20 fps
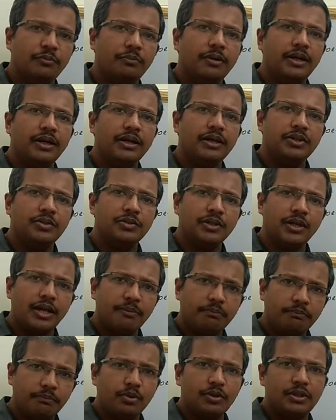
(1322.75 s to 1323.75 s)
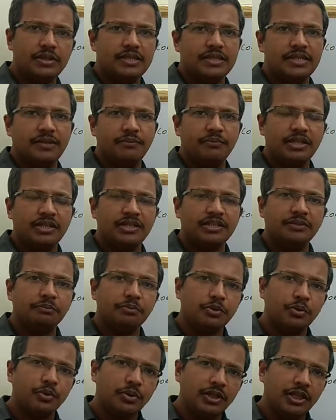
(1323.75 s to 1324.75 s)
bind to the apoenzyme, that is a
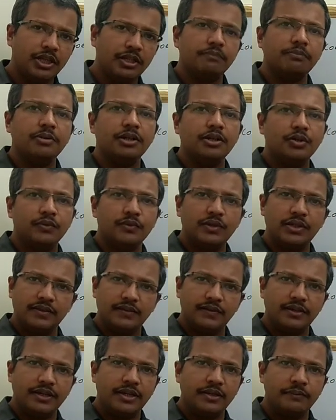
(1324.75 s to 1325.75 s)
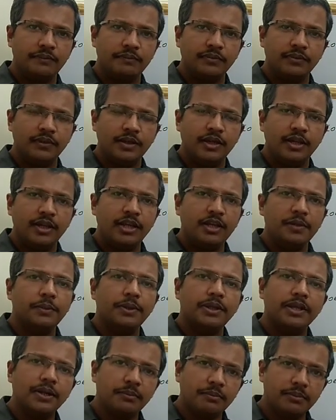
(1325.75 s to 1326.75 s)
protein part of the enzyme, it
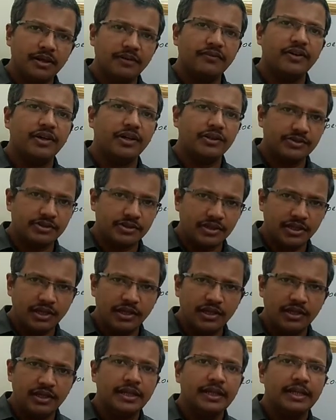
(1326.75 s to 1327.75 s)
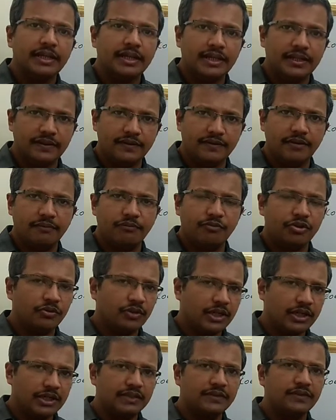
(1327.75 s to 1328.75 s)
becomes a functional enzyme. So
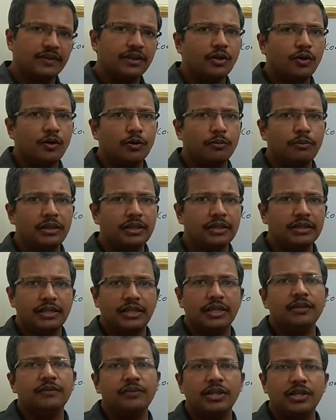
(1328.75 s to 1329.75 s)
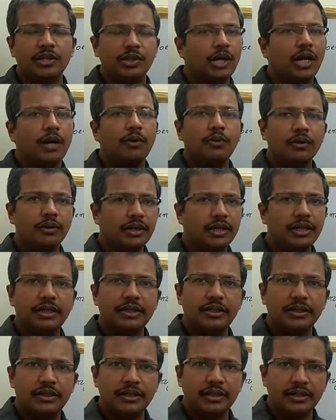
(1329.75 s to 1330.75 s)
that is a normal thing that you have already
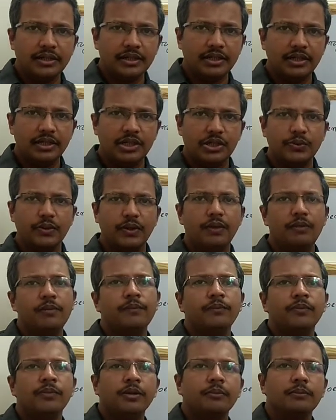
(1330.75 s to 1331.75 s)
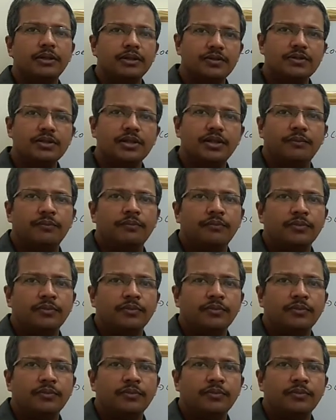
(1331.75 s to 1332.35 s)
learned in grade 12, but still